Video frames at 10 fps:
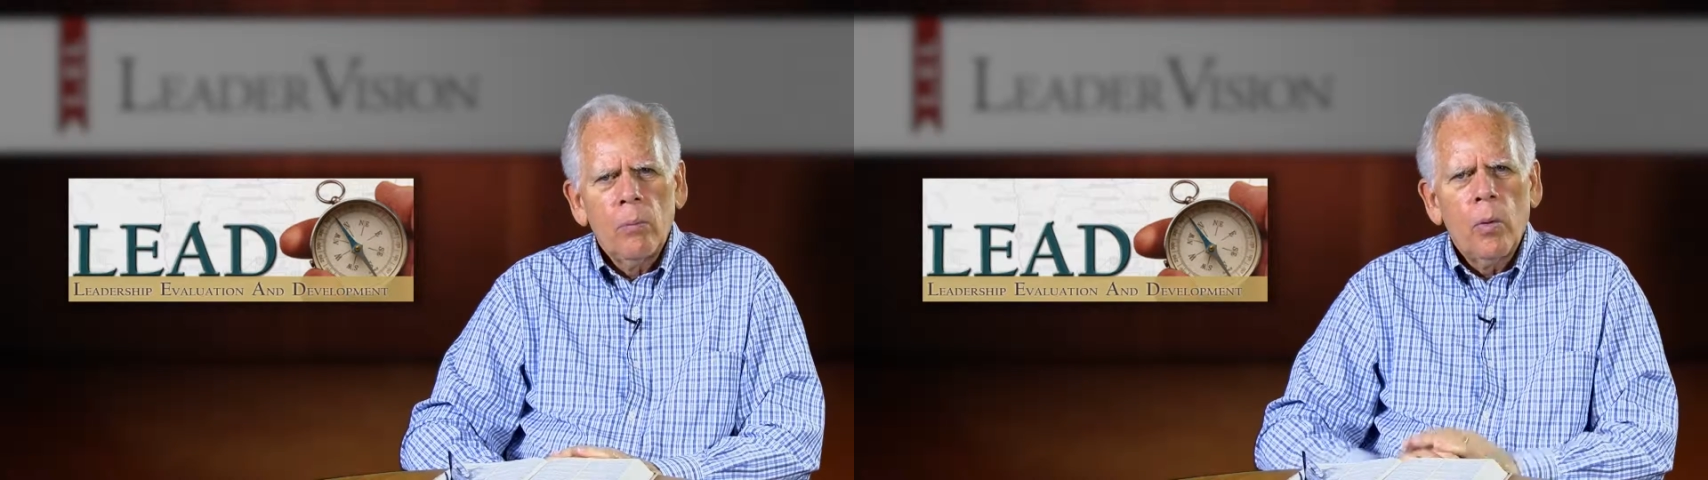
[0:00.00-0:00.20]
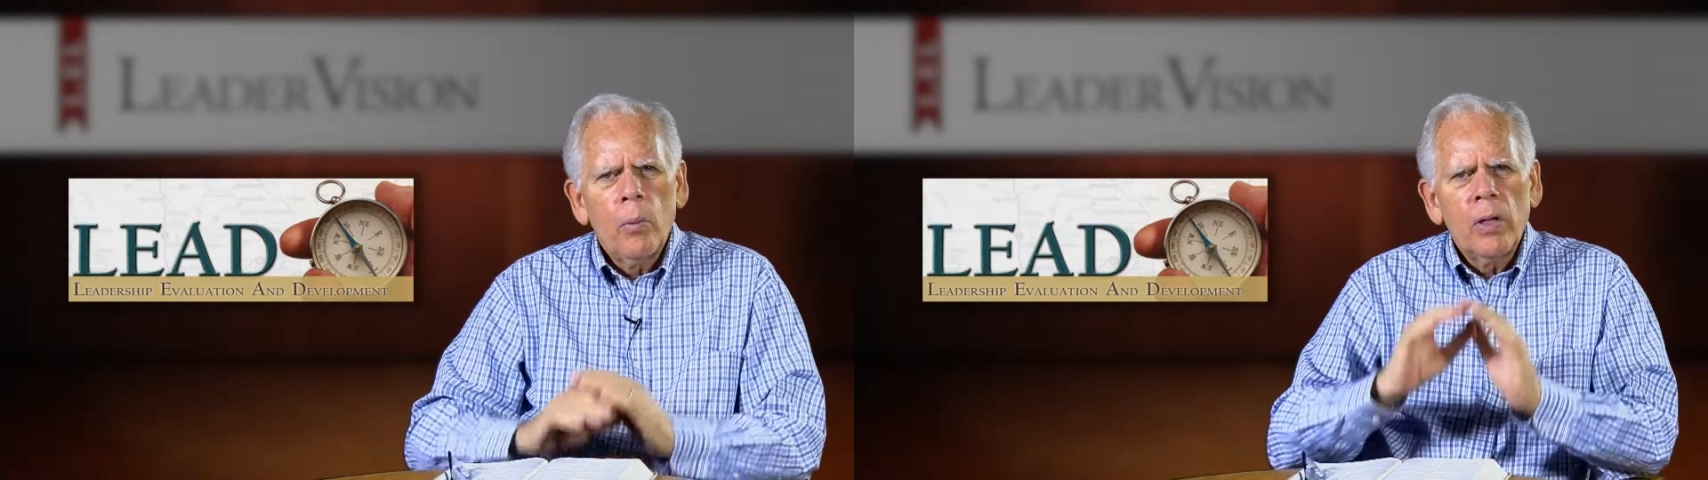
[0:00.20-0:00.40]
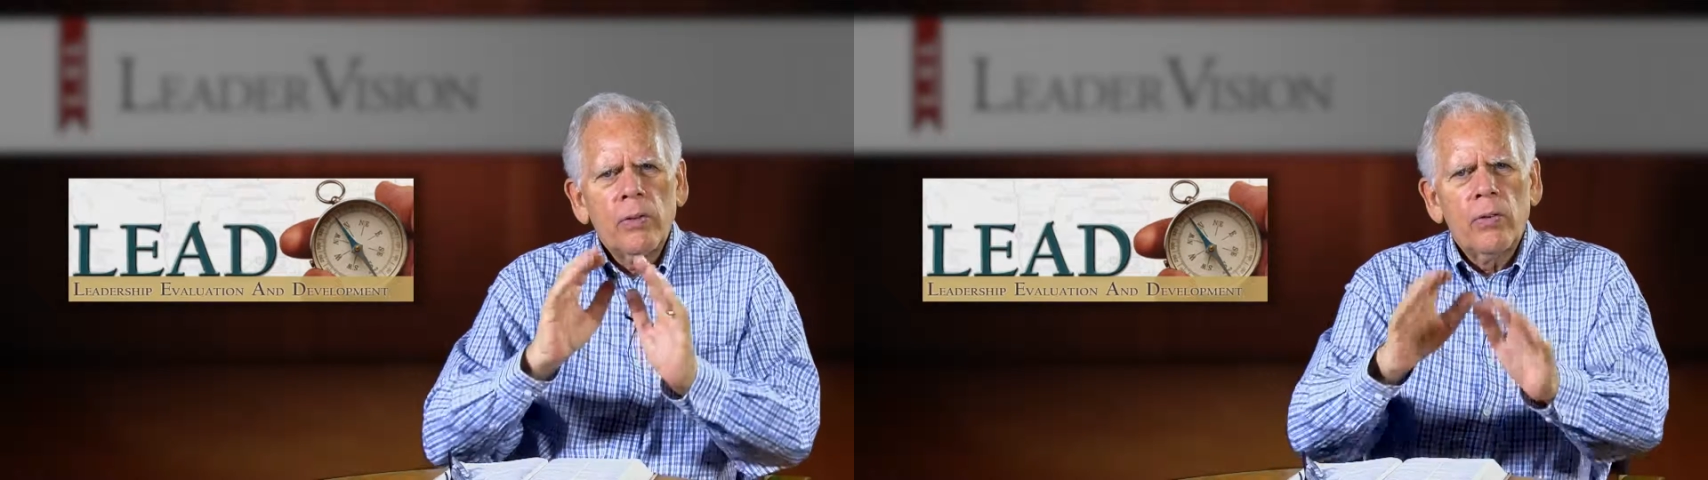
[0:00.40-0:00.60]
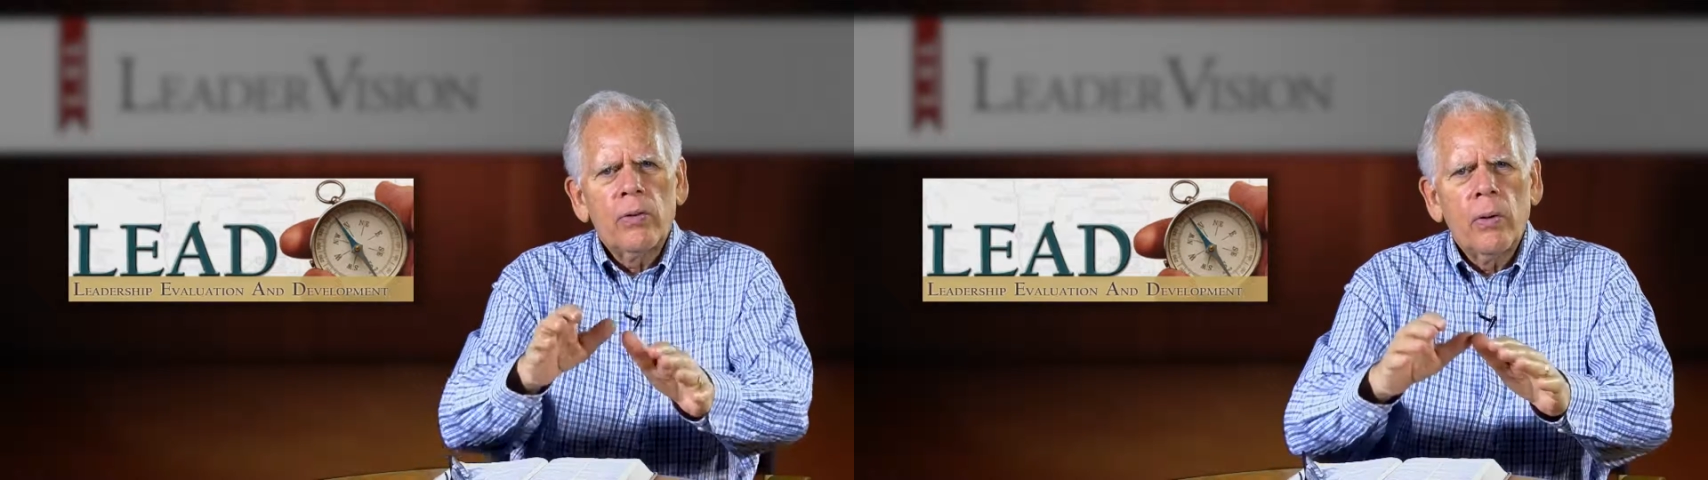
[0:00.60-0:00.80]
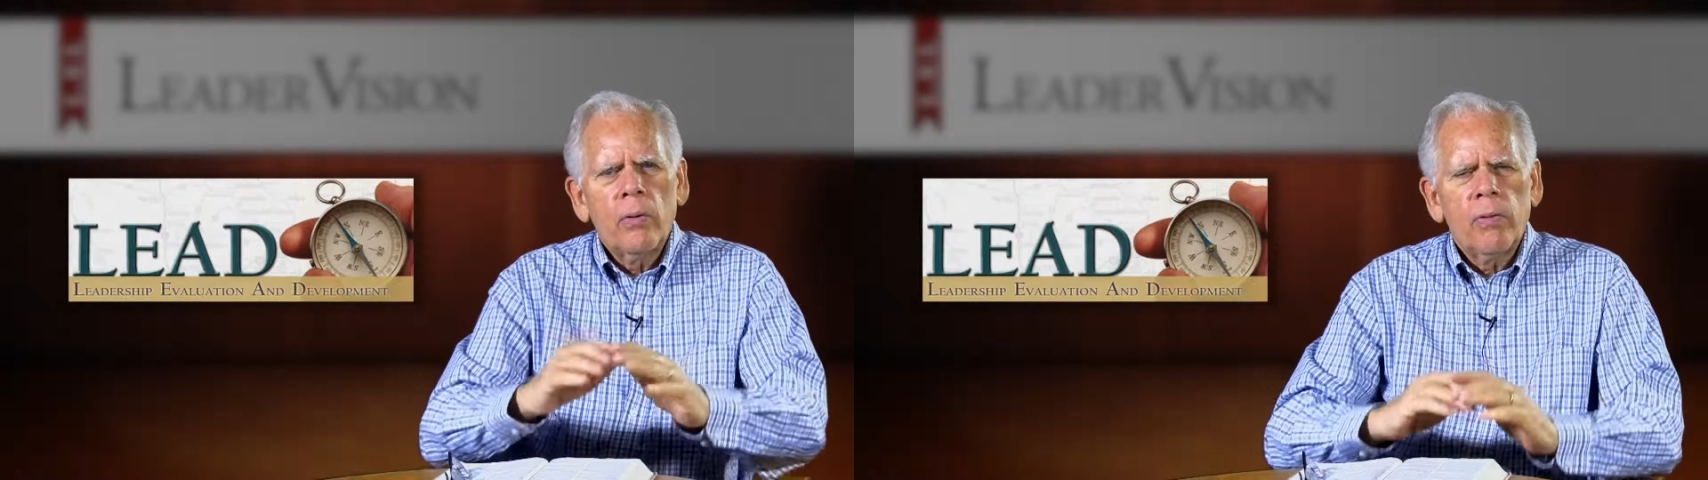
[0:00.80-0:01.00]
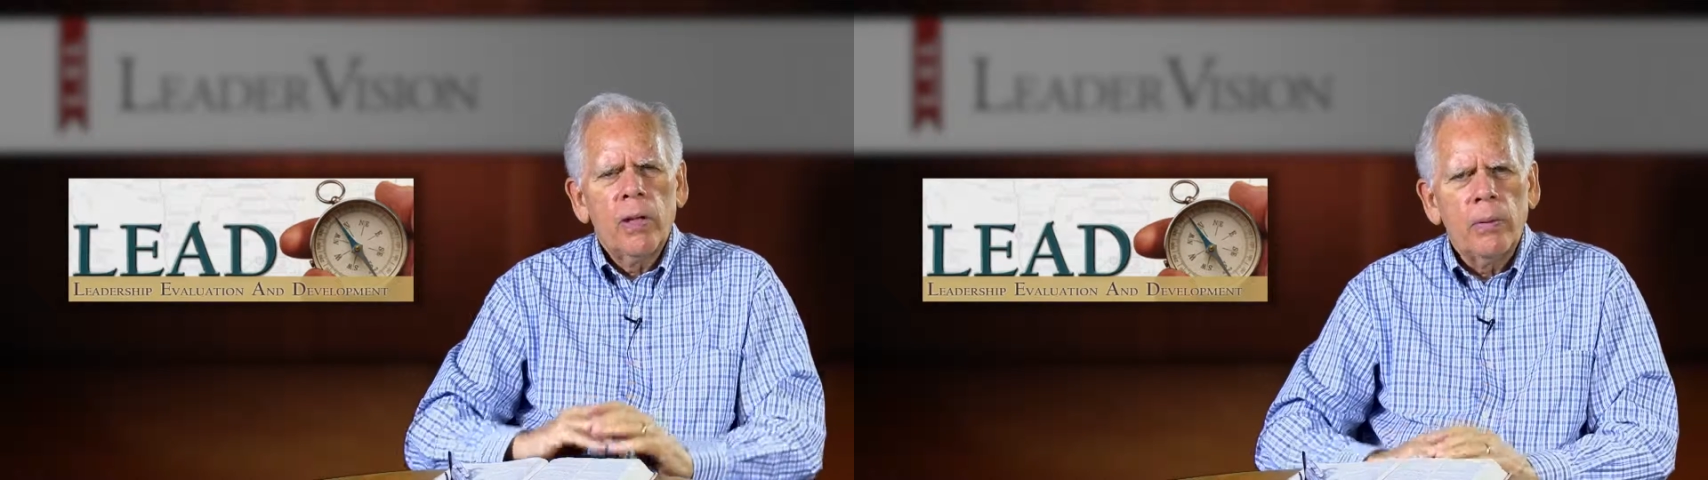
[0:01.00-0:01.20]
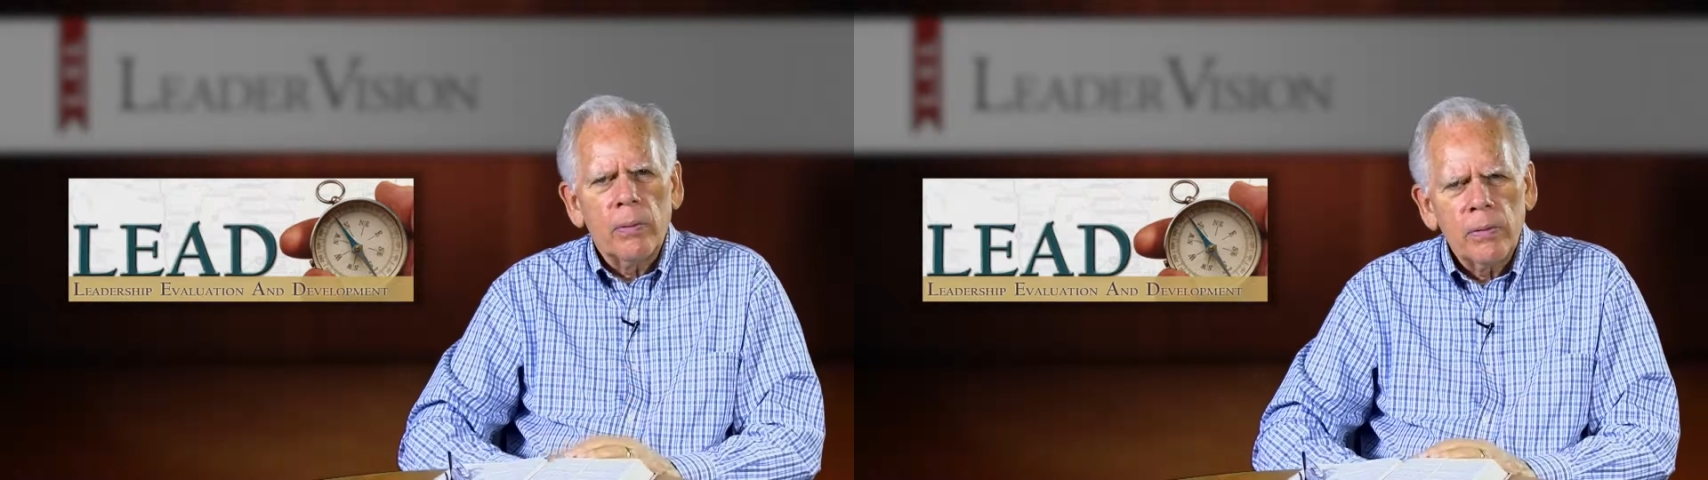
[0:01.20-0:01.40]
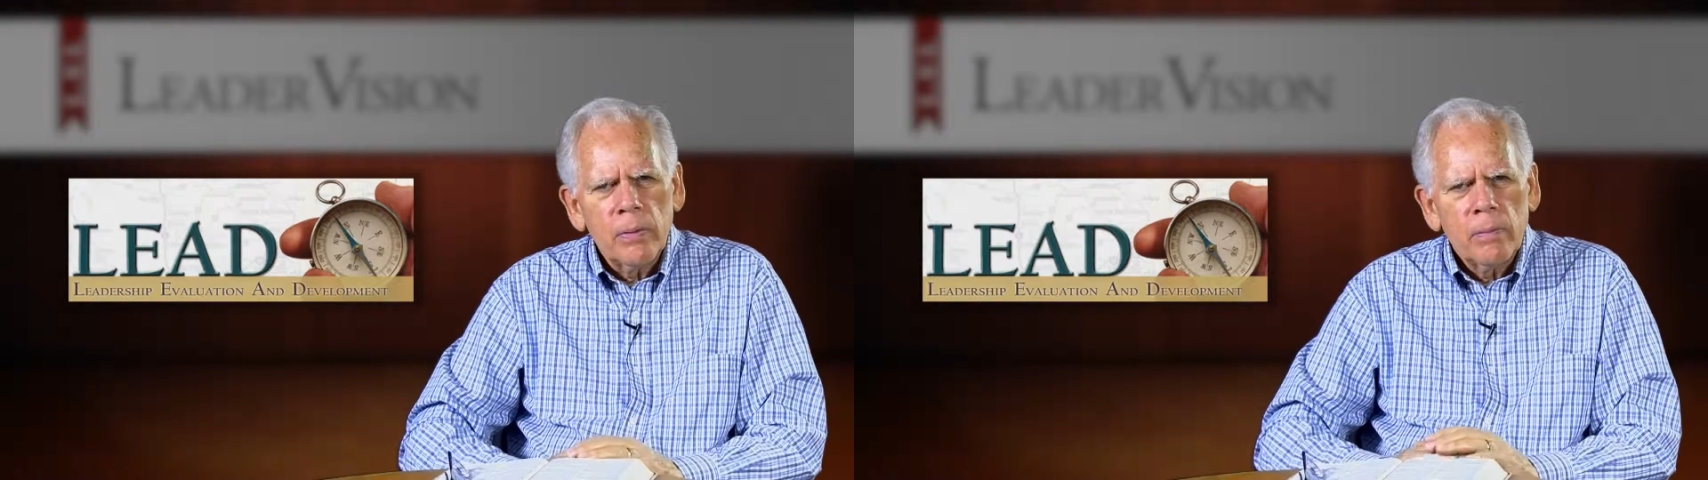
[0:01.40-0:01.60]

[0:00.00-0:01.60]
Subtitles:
We went to serve leaders.